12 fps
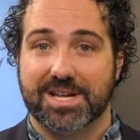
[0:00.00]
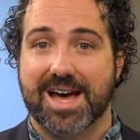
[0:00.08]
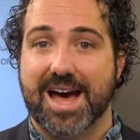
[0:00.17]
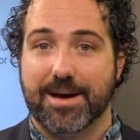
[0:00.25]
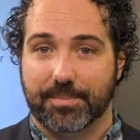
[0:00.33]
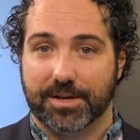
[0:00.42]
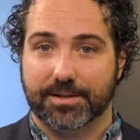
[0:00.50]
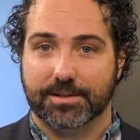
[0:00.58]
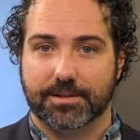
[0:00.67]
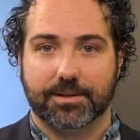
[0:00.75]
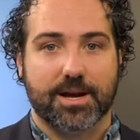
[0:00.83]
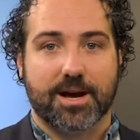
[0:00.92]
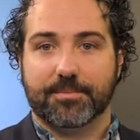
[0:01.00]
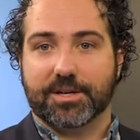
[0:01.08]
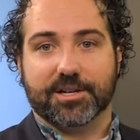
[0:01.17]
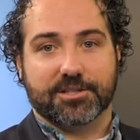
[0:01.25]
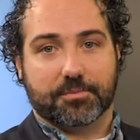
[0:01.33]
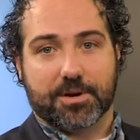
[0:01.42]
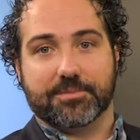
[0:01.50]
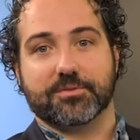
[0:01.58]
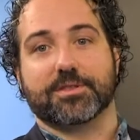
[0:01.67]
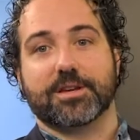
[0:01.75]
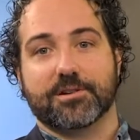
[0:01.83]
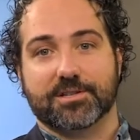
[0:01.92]
happened not because of problems
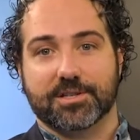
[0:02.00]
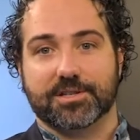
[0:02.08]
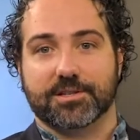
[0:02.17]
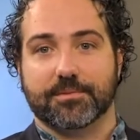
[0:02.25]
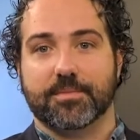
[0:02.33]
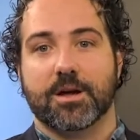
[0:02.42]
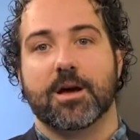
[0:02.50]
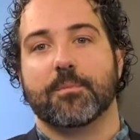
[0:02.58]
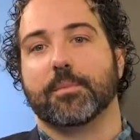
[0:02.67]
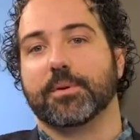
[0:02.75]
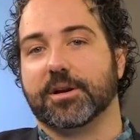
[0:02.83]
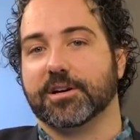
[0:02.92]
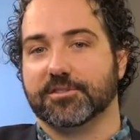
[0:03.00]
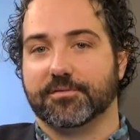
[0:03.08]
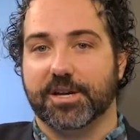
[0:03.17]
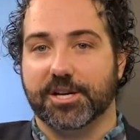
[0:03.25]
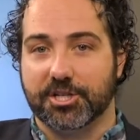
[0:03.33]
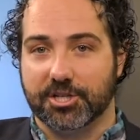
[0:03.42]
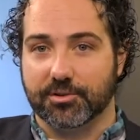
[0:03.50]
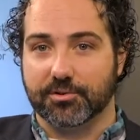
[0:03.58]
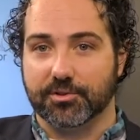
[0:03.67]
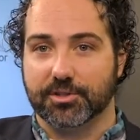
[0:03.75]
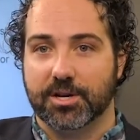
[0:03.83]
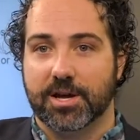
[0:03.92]
with their system, but because of
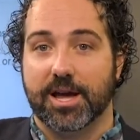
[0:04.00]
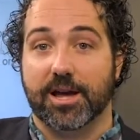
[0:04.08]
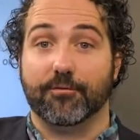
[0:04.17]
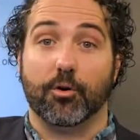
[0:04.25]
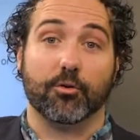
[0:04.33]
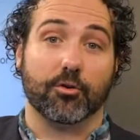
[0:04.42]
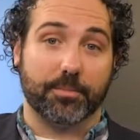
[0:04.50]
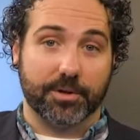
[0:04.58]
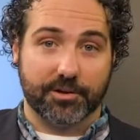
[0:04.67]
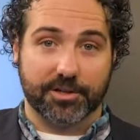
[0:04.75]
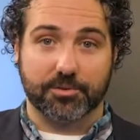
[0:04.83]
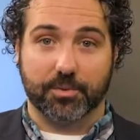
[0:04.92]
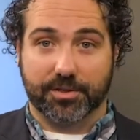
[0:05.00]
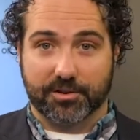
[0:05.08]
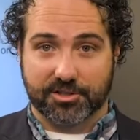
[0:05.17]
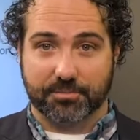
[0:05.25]
issues and vulnerabilities with their